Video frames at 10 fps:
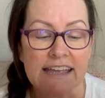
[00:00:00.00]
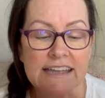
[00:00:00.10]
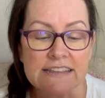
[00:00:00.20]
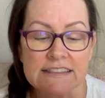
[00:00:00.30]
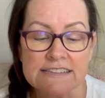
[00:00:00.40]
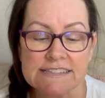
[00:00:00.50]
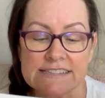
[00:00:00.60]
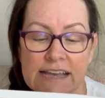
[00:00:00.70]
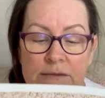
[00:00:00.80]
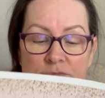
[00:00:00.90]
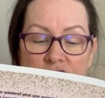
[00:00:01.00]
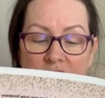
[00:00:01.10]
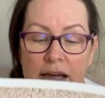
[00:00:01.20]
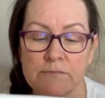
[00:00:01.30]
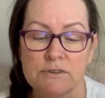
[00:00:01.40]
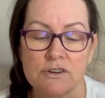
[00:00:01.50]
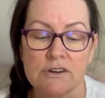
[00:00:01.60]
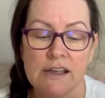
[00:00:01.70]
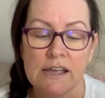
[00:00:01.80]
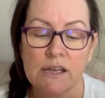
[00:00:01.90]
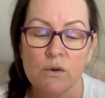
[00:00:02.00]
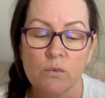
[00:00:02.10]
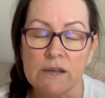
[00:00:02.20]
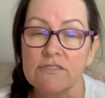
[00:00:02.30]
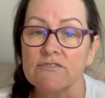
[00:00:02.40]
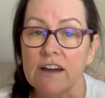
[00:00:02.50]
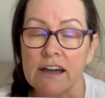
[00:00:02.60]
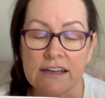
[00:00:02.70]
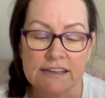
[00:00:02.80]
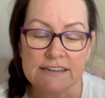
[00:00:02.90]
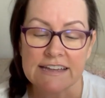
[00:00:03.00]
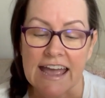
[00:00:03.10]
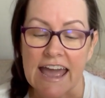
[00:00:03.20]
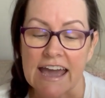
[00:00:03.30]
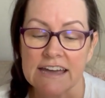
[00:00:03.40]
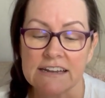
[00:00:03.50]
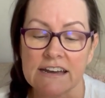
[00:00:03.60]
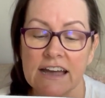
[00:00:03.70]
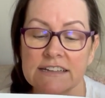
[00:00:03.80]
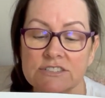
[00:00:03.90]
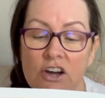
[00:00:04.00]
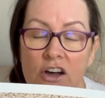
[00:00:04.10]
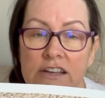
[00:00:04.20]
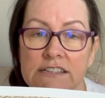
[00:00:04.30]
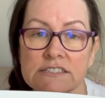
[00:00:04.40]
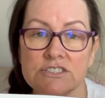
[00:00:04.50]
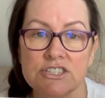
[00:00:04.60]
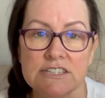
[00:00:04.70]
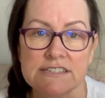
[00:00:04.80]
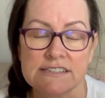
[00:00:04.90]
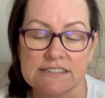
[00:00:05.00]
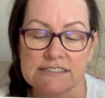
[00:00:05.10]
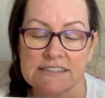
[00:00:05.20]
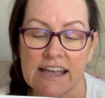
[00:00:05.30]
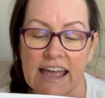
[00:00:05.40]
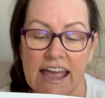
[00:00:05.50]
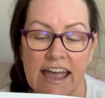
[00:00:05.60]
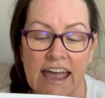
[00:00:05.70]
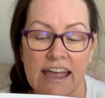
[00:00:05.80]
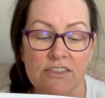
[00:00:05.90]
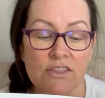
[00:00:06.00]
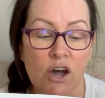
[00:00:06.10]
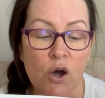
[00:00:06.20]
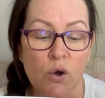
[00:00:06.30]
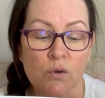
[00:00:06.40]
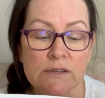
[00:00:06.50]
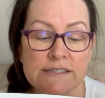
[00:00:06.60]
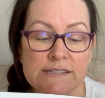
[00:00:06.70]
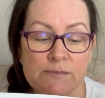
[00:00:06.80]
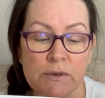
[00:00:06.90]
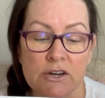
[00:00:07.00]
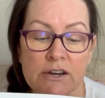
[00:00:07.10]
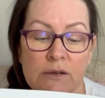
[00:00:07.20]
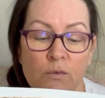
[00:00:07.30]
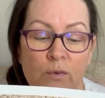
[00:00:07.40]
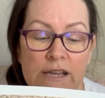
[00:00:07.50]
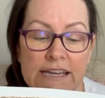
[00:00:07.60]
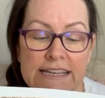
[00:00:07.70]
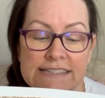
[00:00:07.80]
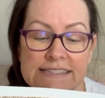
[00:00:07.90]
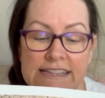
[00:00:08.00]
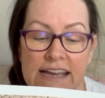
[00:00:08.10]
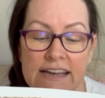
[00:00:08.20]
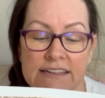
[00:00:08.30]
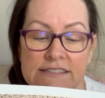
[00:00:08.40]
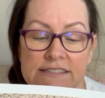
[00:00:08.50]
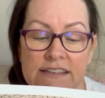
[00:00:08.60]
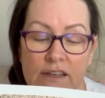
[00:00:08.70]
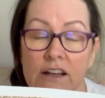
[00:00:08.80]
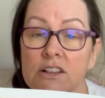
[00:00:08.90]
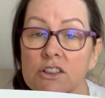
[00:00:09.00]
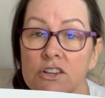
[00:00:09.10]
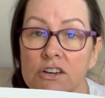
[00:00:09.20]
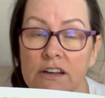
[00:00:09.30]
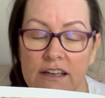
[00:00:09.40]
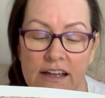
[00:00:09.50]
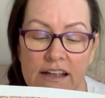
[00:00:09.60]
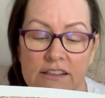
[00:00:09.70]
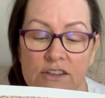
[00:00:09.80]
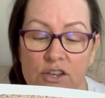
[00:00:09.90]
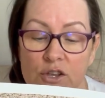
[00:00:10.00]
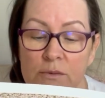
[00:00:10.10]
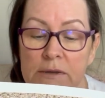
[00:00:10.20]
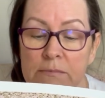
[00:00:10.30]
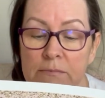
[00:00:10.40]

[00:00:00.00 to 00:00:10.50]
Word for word: In this same chapter, we find Adonai talking to Jesus and the Holy Spirit when he says, Look, the human